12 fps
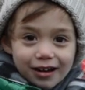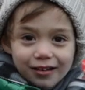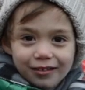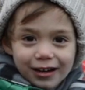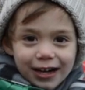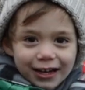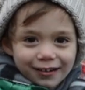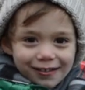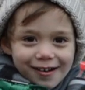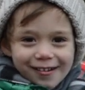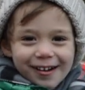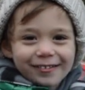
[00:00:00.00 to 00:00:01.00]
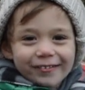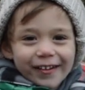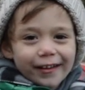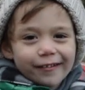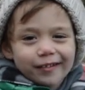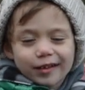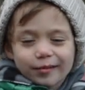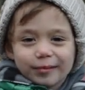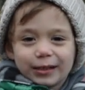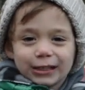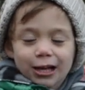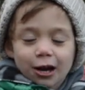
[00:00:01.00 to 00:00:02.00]
When I grow up, I want to
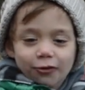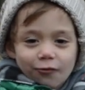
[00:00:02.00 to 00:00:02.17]
be Darth